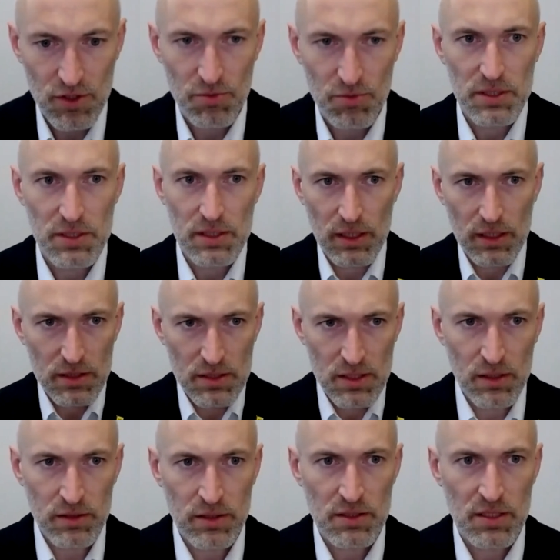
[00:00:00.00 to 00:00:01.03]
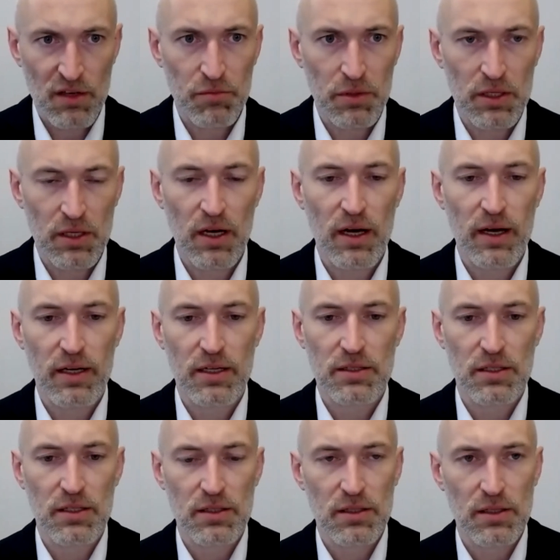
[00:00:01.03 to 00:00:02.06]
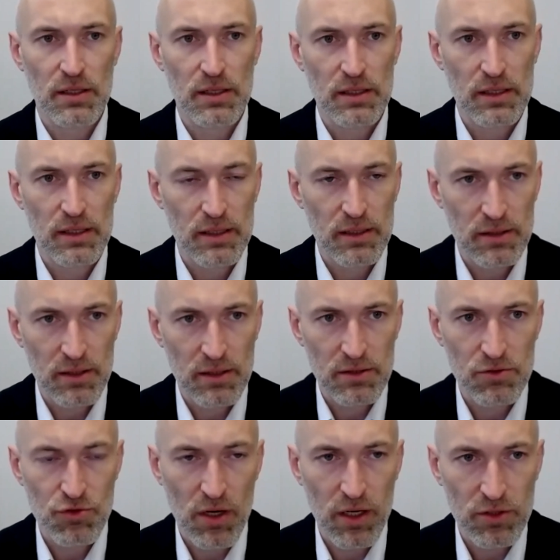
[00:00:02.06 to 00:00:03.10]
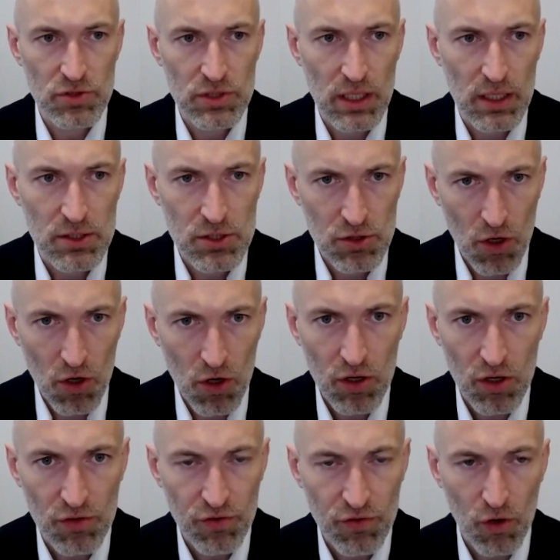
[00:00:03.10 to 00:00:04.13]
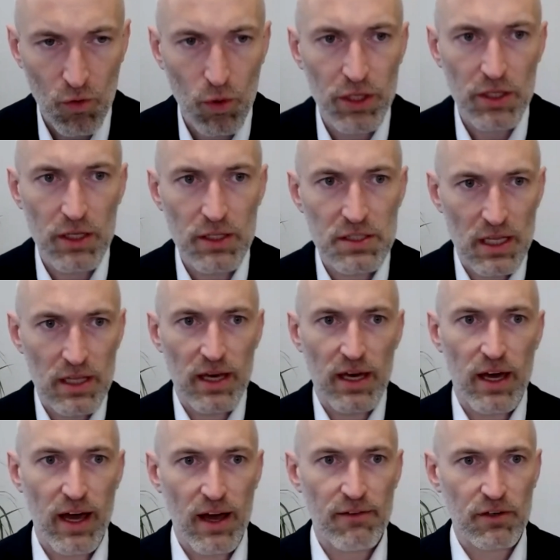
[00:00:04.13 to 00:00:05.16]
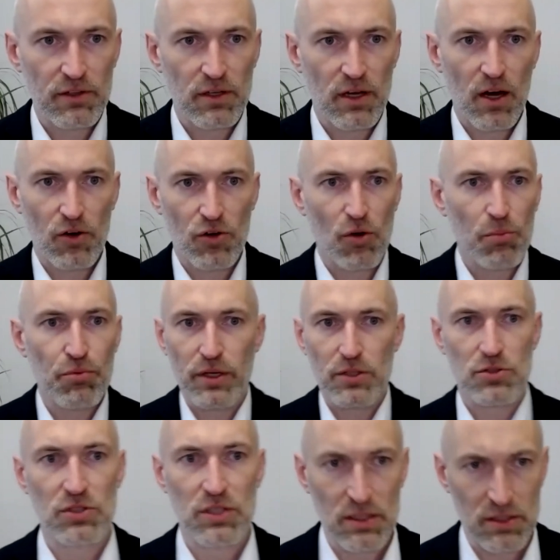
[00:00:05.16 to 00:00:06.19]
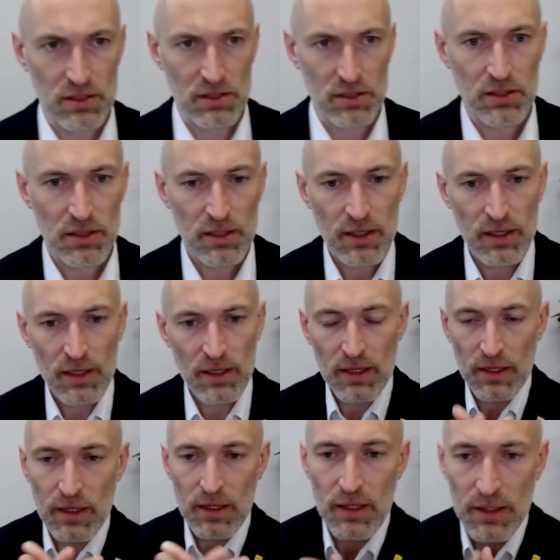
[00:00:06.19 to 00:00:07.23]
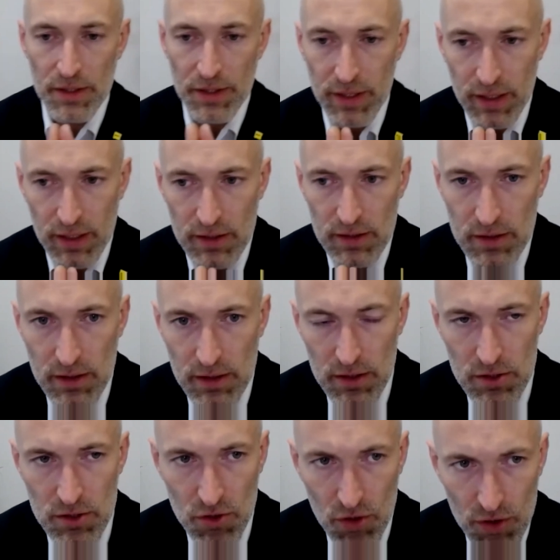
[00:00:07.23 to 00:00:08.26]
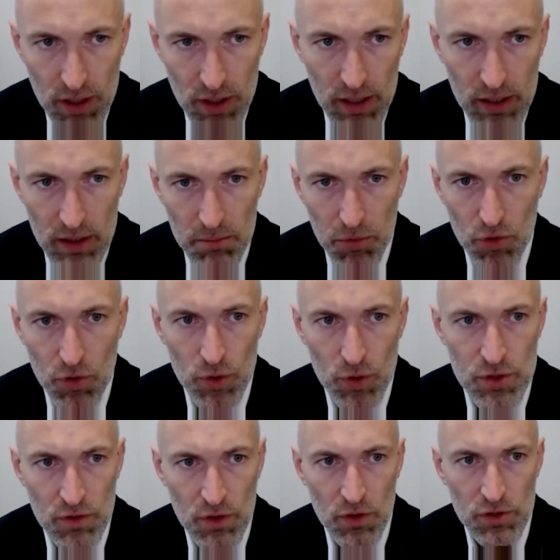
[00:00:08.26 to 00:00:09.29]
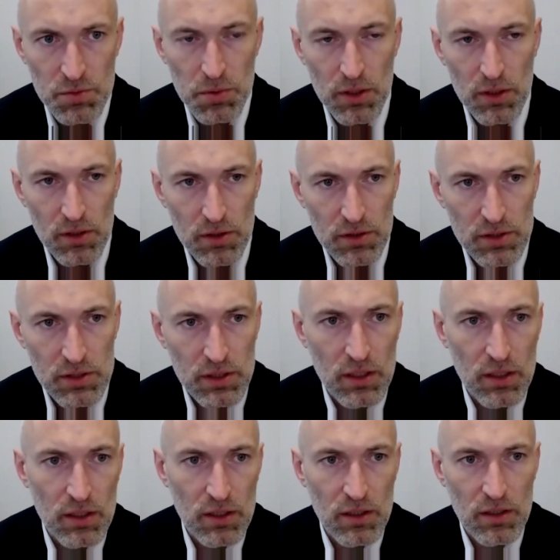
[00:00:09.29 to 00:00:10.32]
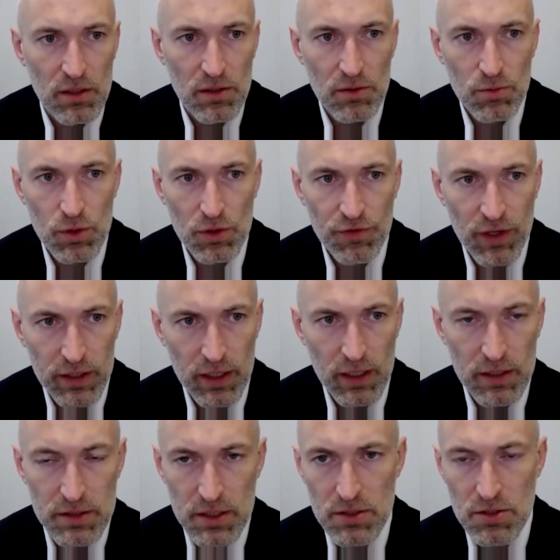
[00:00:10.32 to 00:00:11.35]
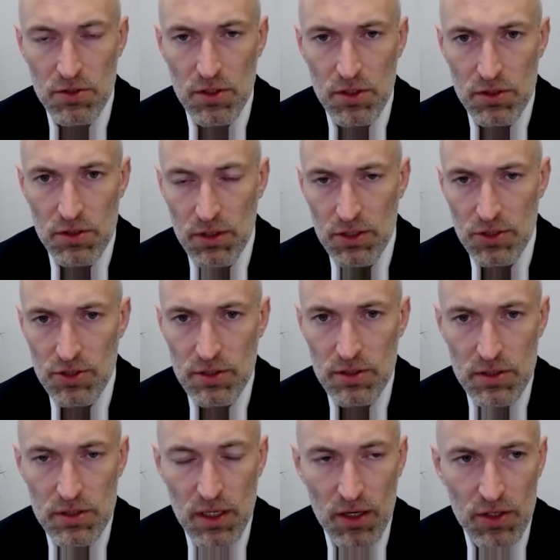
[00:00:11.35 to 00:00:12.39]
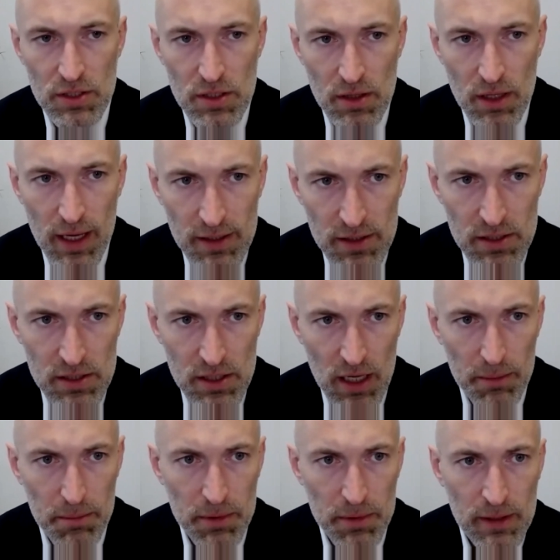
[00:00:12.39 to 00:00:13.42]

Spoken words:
basically consultants have been hired and trying to take stock of what it is that they have and how it operates or doesn't. And it's good that the boards of the hospitals will find answers to those questions. Now, the next step